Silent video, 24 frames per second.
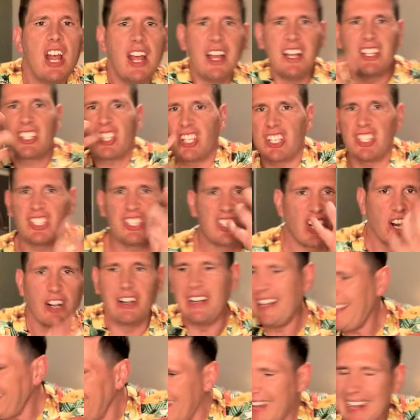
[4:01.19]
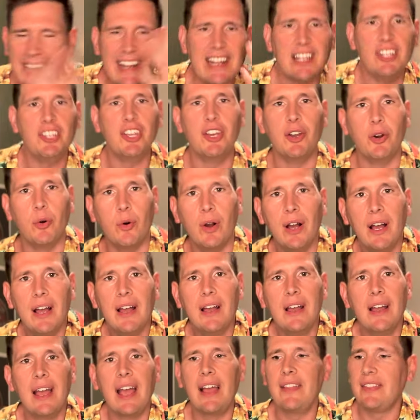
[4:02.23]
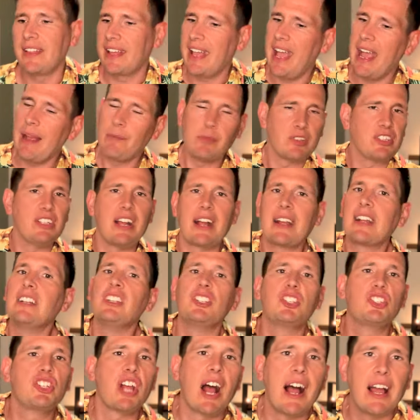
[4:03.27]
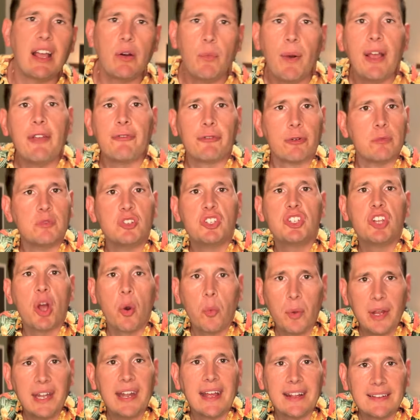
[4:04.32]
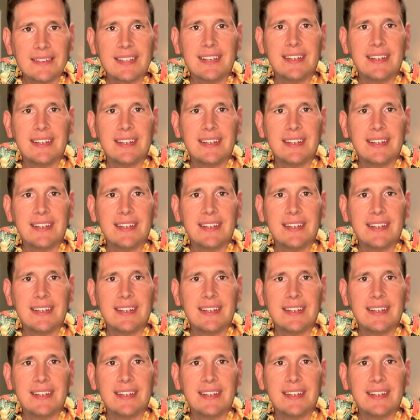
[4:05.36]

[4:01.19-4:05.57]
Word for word: It's gonna start eating you. And the camera's not gonna shy away from showing it.